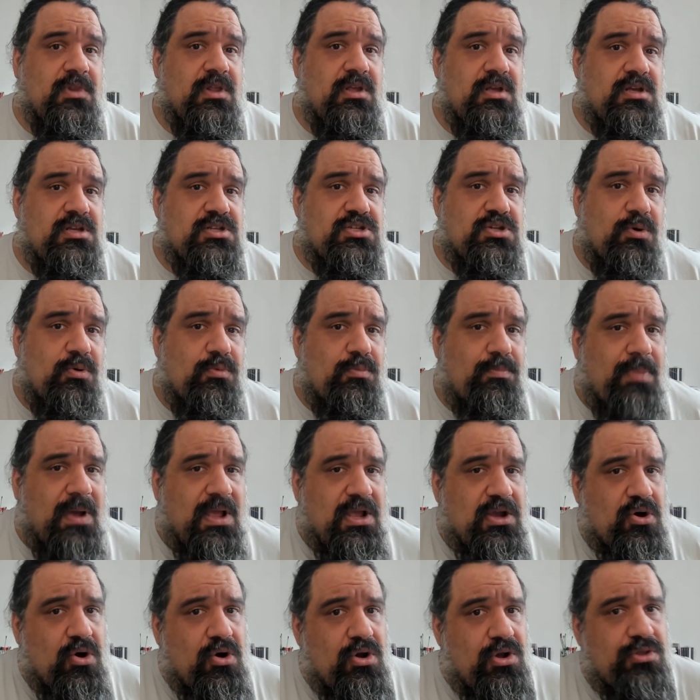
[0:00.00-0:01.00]
So by
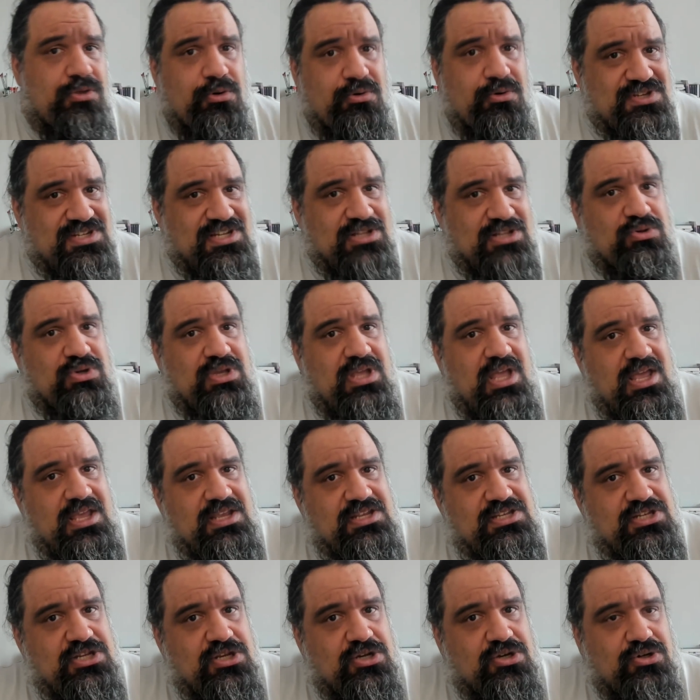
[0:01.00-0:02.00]
going through this
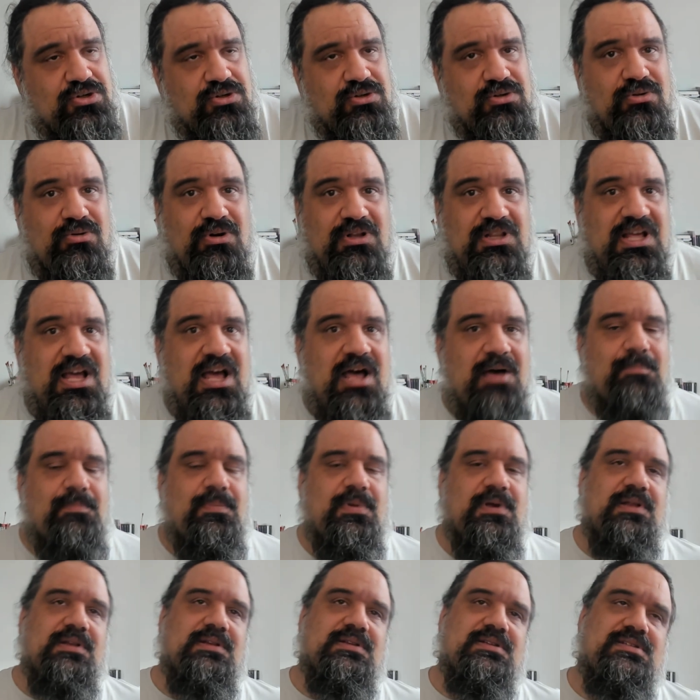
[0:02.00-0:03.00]
education, what
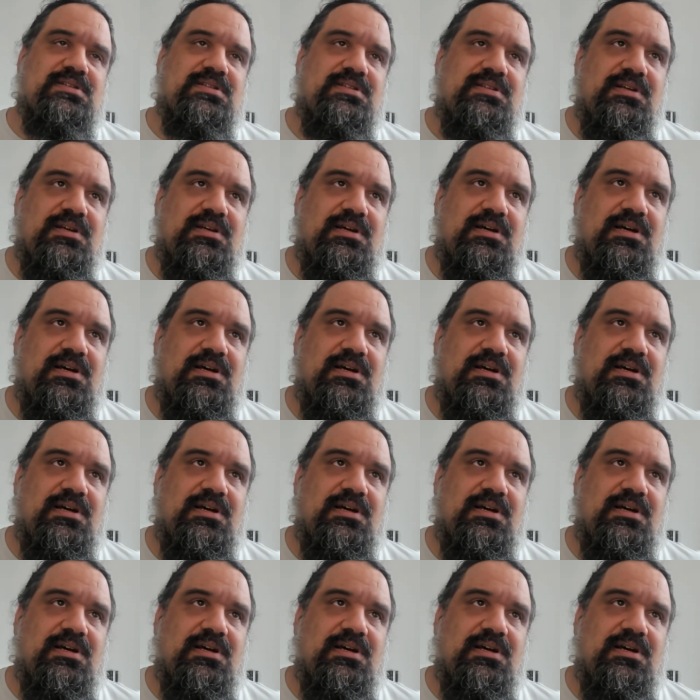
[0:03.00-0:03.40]
happens?